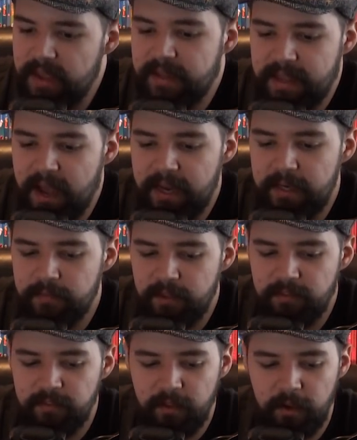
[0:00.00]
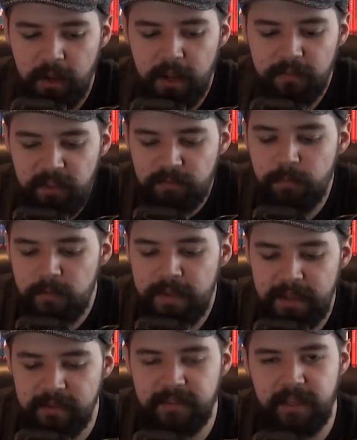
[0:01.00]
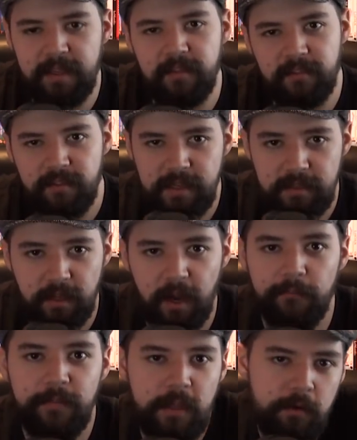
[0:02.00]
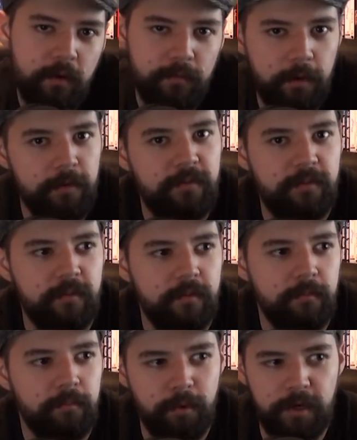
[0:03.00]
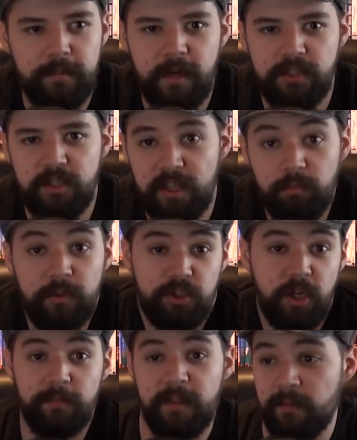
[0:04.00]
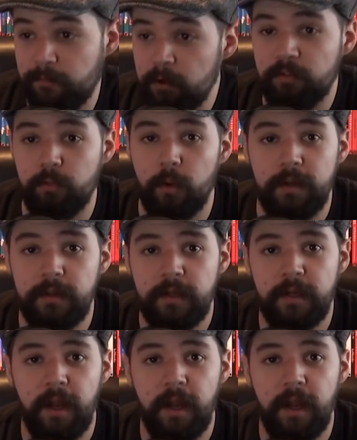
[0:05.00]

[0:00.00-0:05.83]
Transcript: This movie is the conceit of the universe, pretty much. This one should have been the first one,